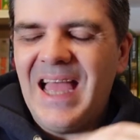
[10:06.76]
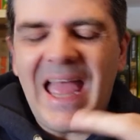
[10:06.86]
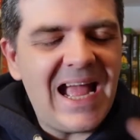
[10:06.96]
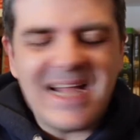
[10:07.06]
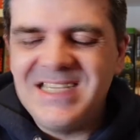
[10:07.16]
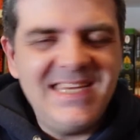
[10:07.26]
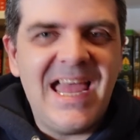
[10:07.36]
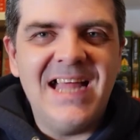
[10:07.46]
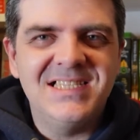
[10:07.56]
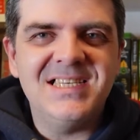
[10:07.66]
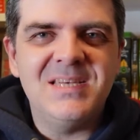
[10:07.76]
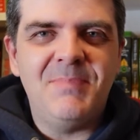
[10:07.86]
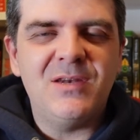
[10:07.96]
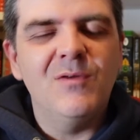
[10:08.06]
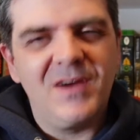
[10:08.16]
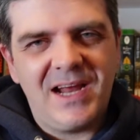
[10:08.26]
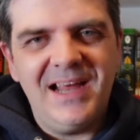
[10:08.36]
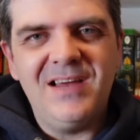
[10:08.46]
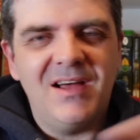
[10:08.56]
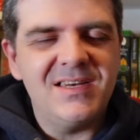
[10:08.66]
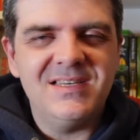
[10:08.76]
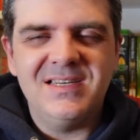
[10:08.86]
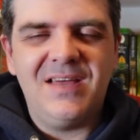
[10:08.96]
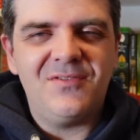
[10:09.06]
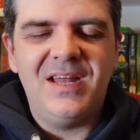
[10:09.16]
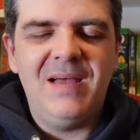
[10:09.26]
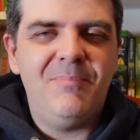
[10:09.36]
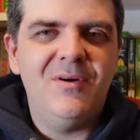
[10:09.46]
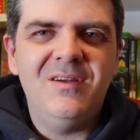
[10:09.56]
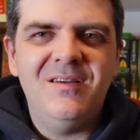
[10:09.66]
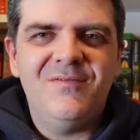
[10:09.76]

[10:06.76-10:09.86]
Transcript: actually edge this a bit over Cary Grant and Katharine Hepburn